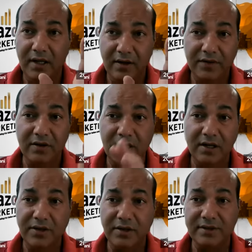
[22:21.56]

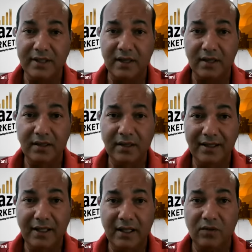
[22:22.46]

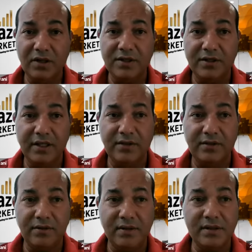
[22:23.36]
then what you need to
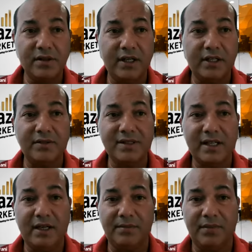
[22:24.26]
do is you need to
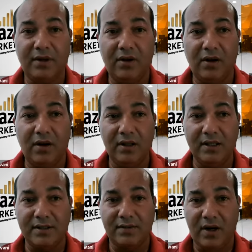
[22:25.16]
skip all
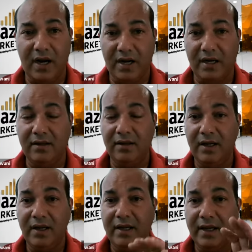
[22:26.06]
this right here
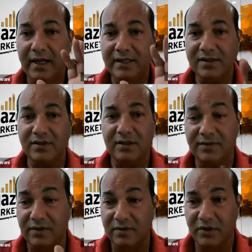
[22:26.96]
and start
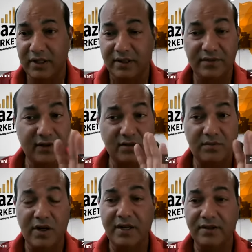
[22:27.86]
from here. If you're a
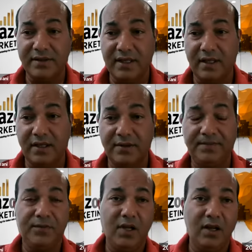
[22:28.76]
brand new seller,
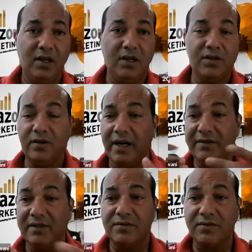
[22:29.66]
you
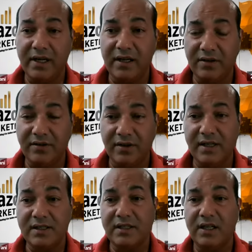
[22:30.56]
haven't created your
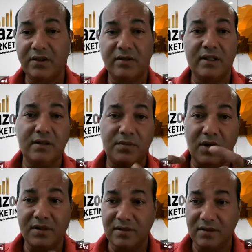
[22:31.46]
listing, you're in the
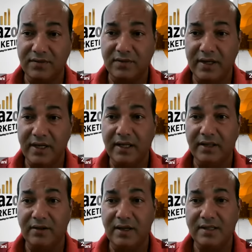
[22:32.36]
process of creating
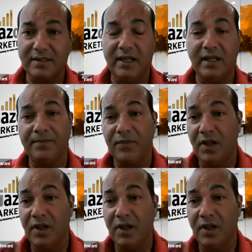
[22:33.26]
your listing,